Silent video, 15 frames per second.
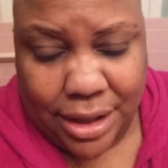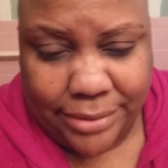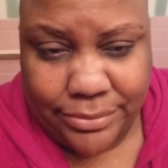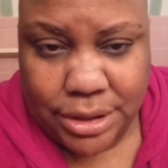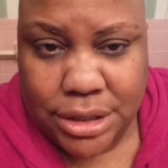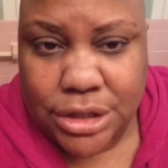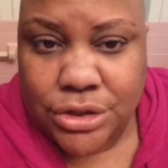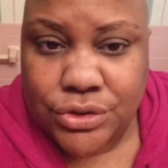
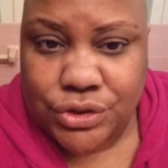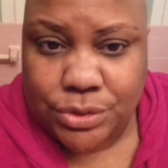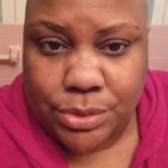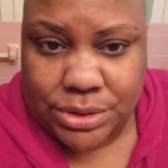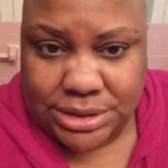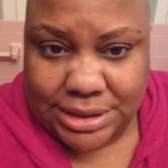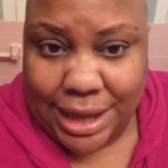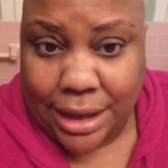time.
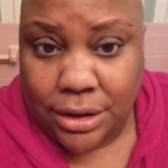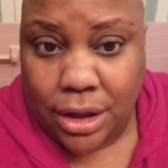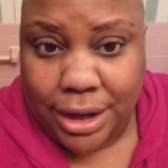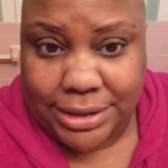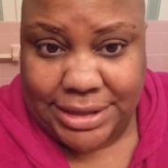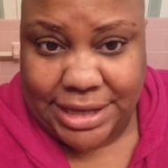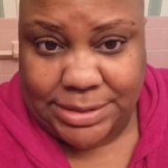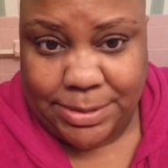So we'll see how
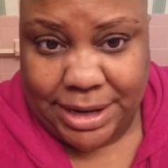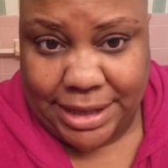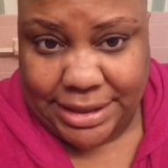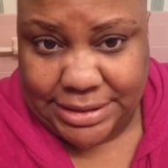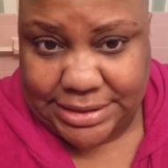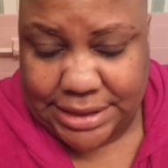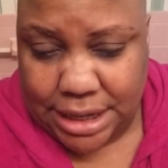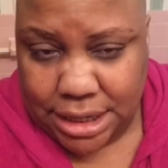long it takes me to
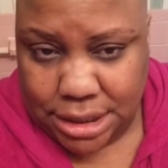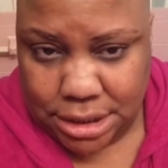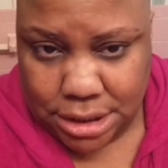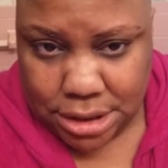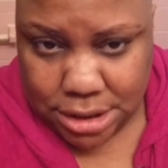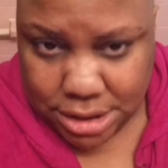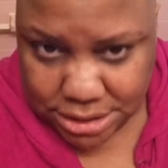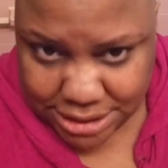get this
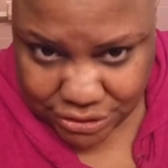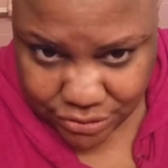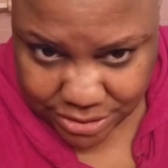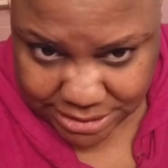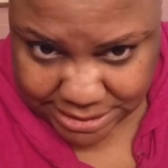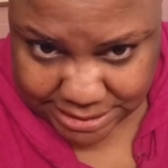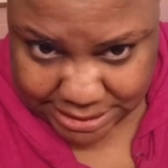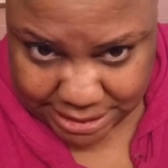done. So as
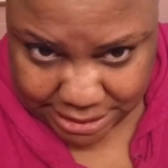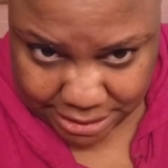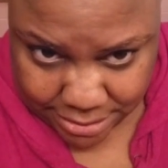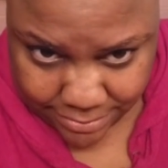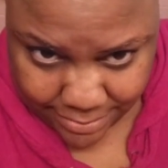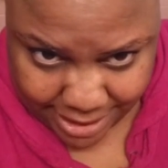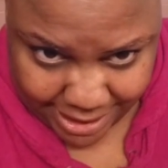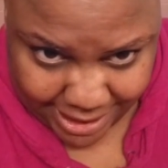you can
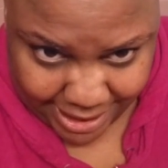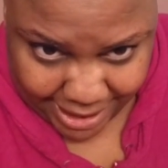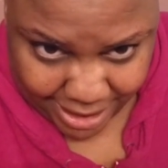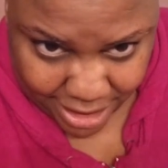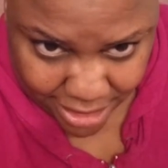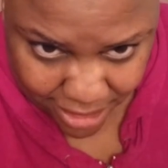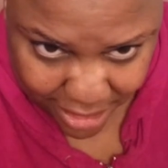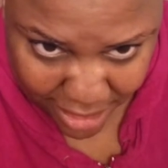see, my
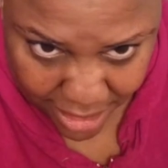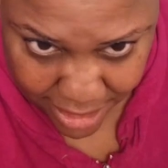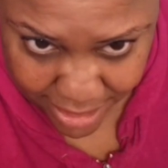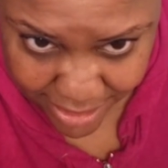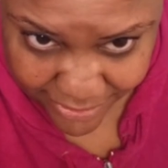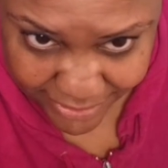hair,